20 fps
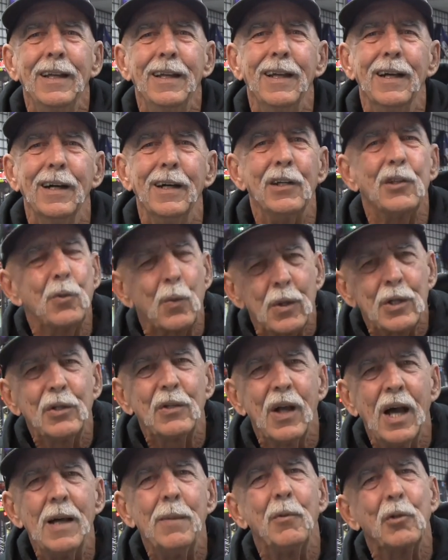Yeah, it's winter
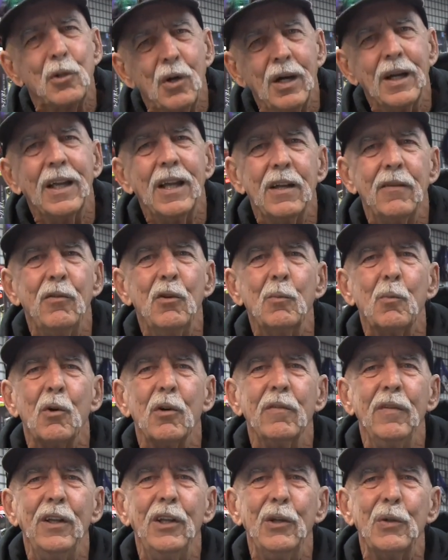time. We'll try to get a few
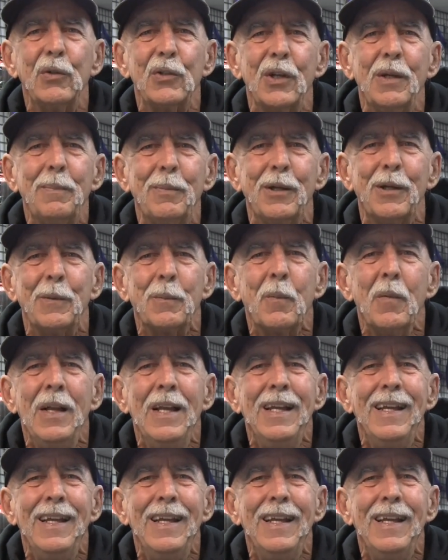more videos up here.